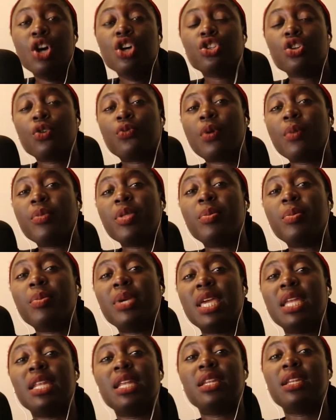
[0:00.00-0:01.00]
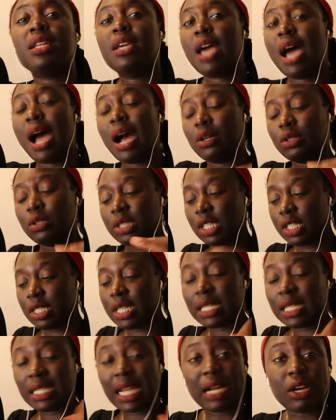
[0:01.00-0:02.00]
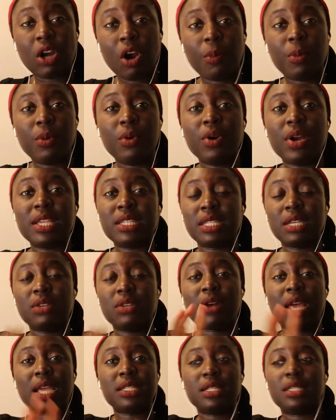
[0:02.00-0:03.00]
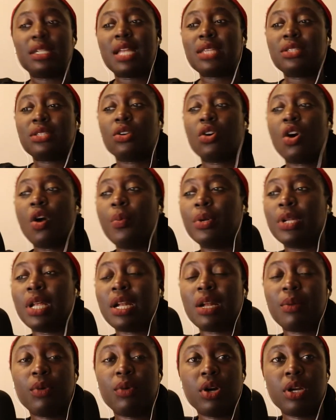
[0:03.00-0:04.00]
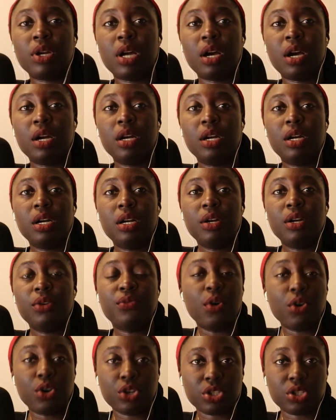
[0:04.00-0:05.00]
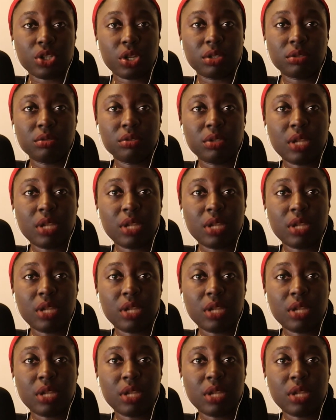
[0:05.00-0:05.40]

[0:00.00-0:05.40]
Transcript: So from the beginning, I'll just take that couple and say, right, that's the couple that I'm going to focus on.